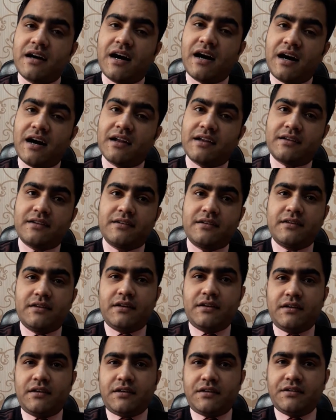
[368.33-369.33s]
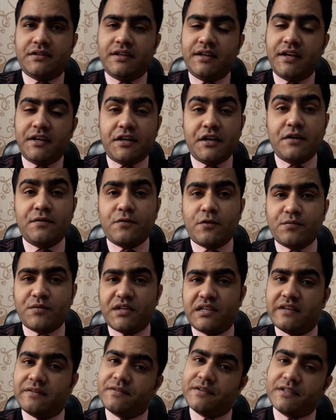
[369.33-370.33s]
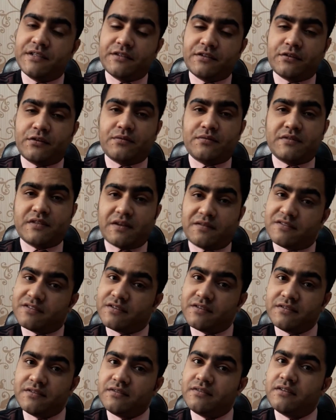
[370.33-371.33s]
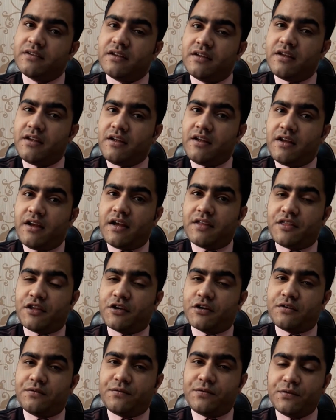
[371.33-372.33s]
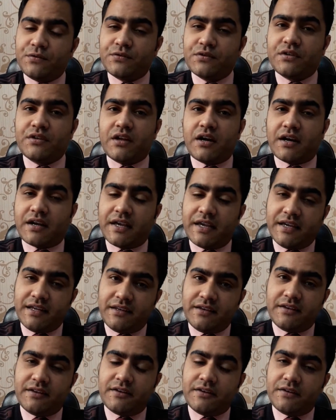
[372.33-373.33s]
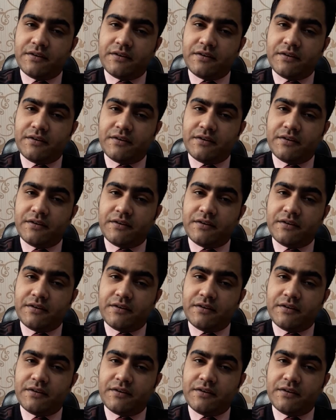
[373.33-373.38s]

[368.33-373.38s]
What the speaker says: are deleted from the definition of services, and the confusion again